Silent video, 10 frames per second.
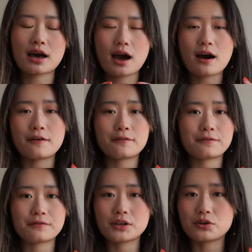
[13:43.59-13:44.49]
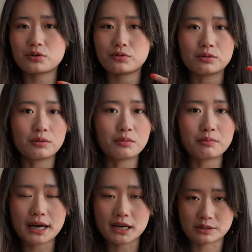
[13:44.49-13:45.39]
have, you know,
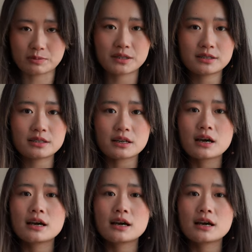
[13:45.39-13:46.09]
my husband.